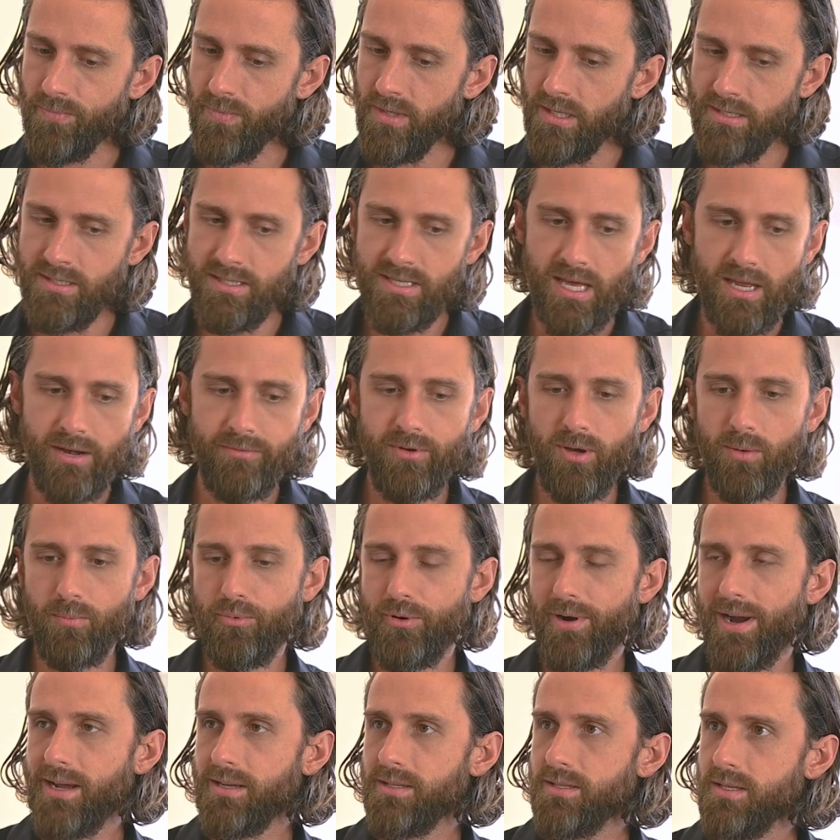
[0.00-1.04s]
inside of your
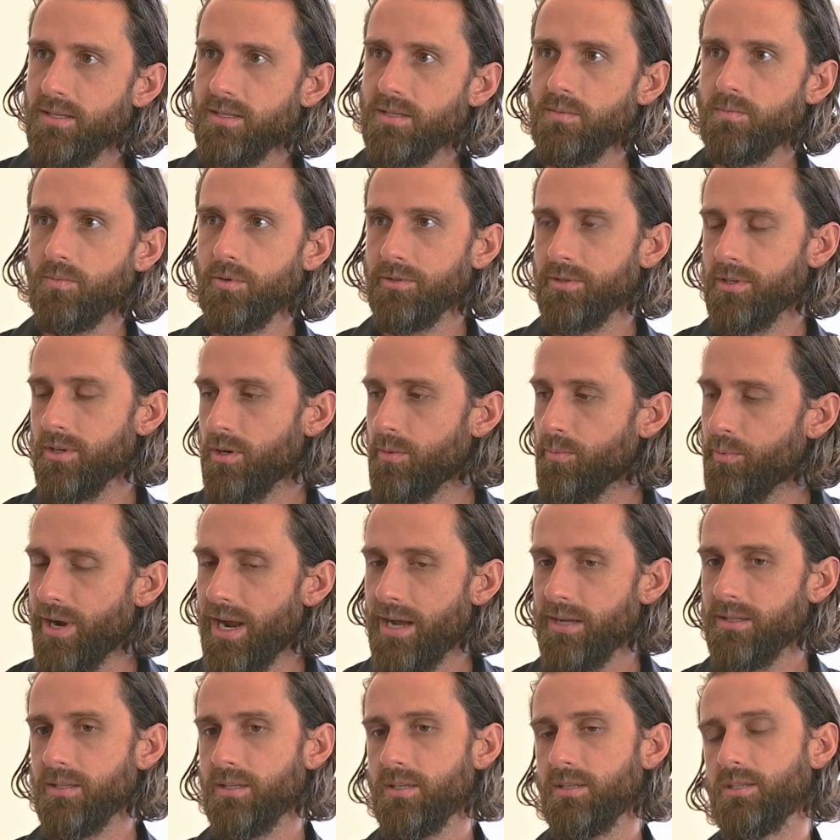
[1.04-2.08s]
practice, building your
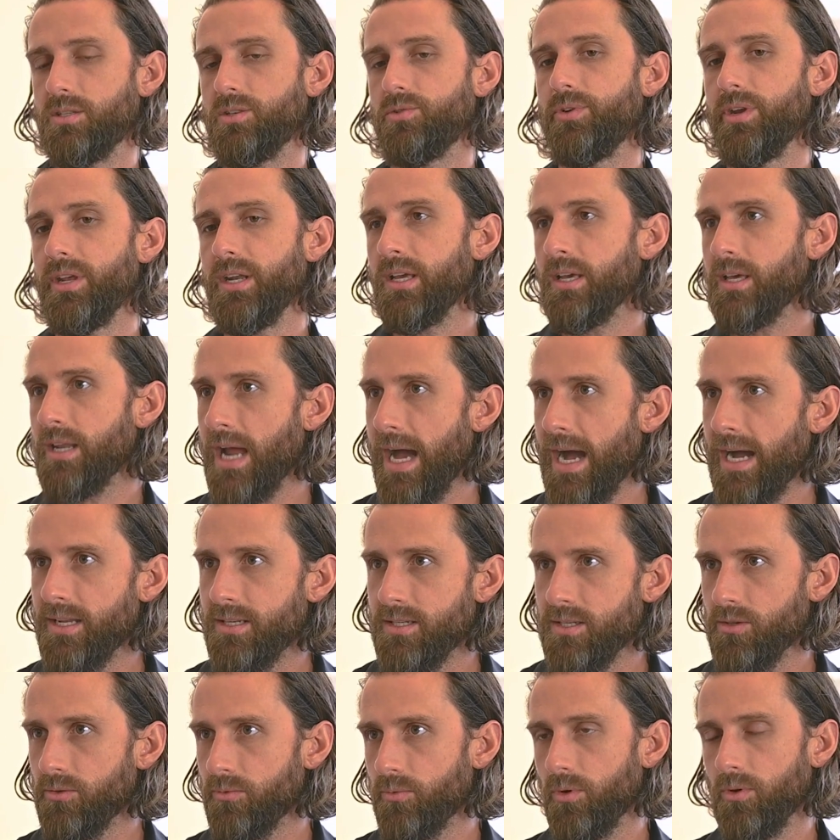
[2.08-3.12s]
practice, creating an
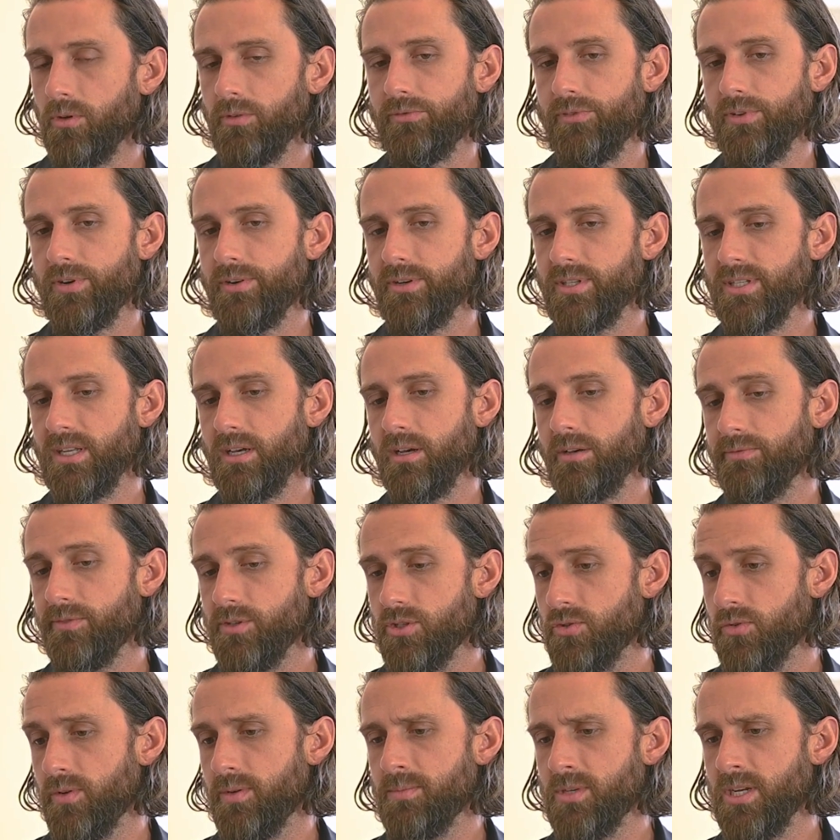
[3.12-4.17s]
ideal role for yourself, a
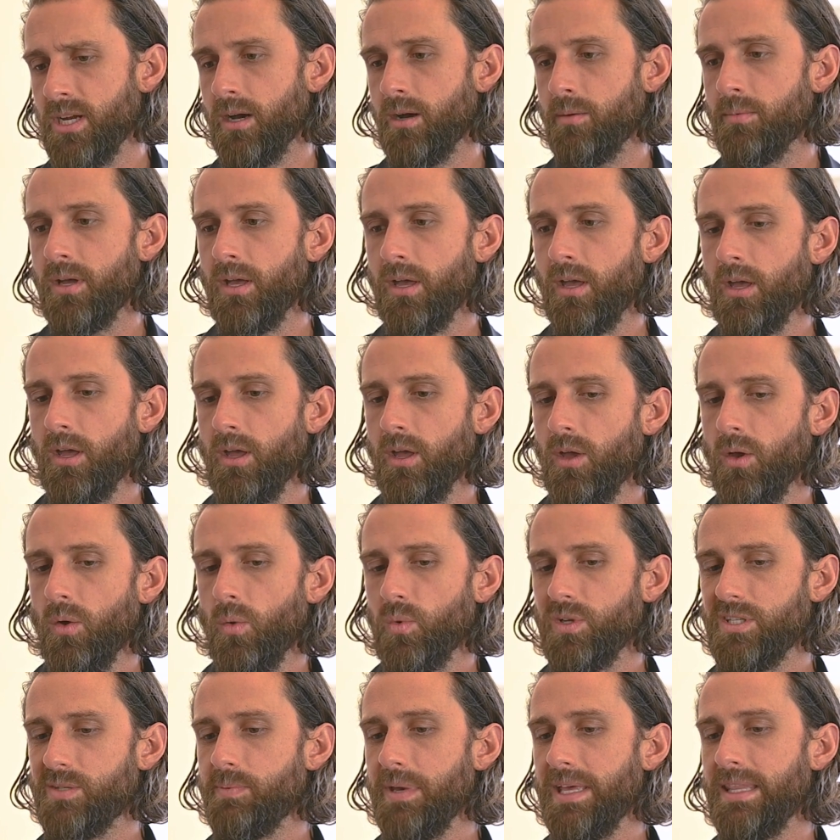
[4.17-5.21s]
dream job.
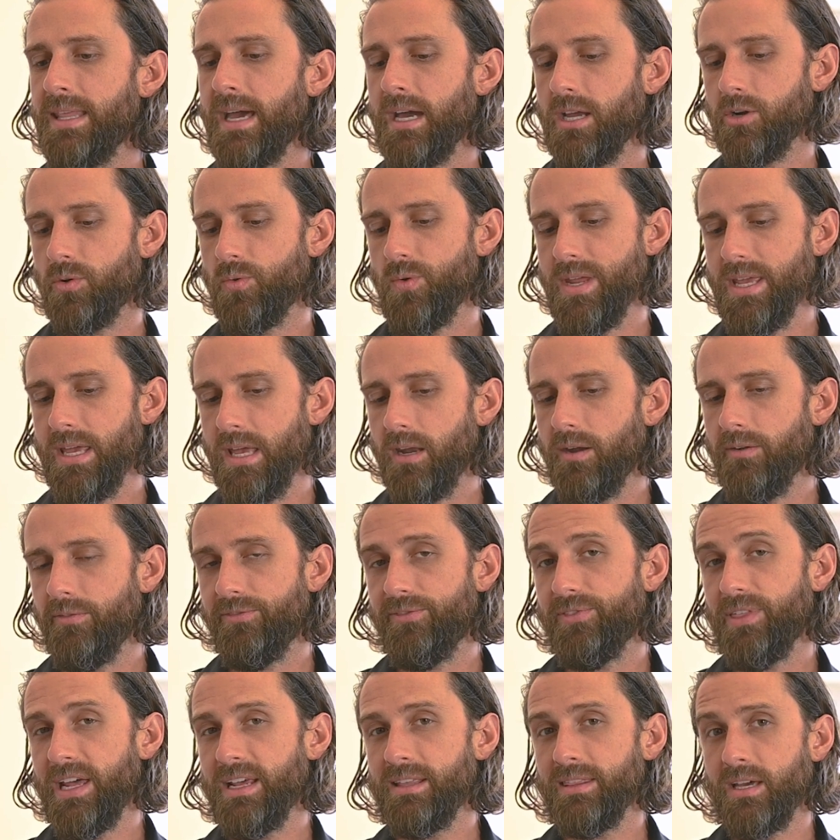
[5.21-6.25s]
What's been that creative
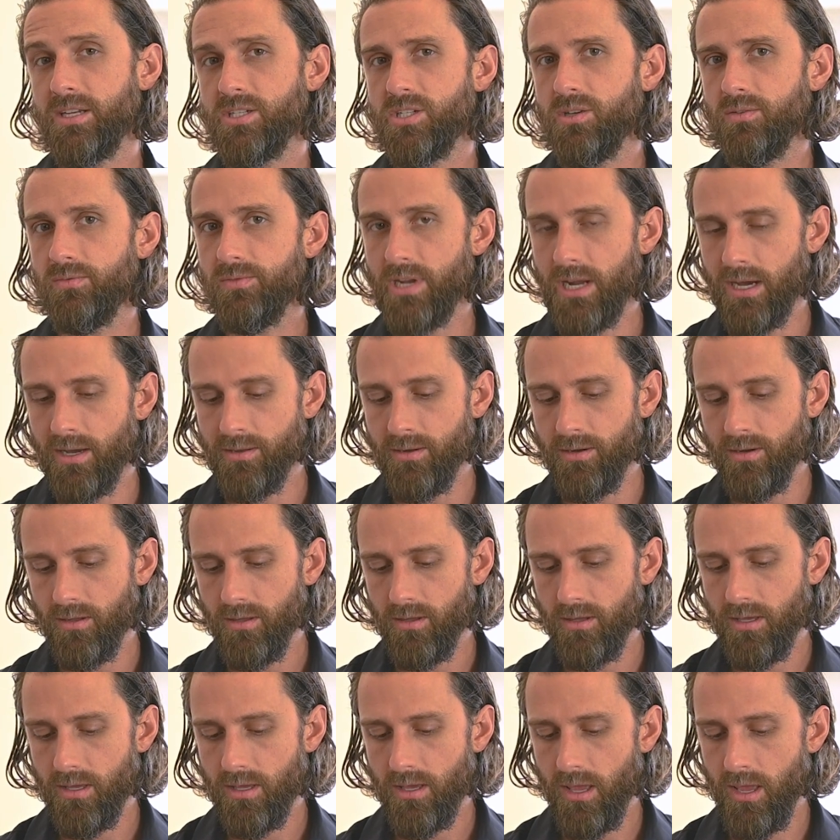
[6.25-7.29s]
thing that you've done
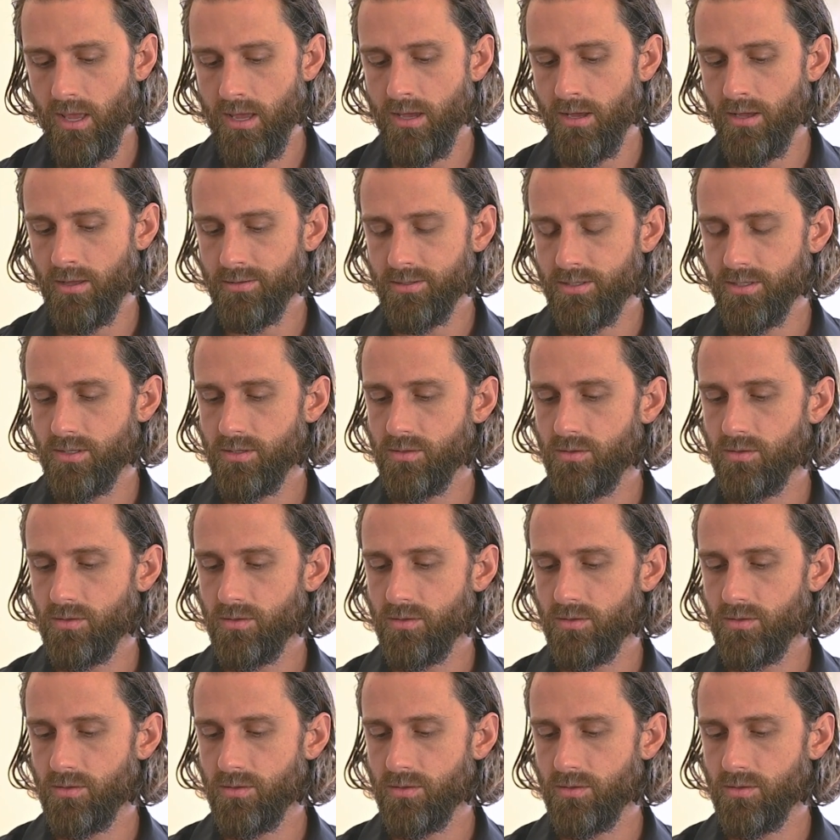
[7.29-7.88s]
and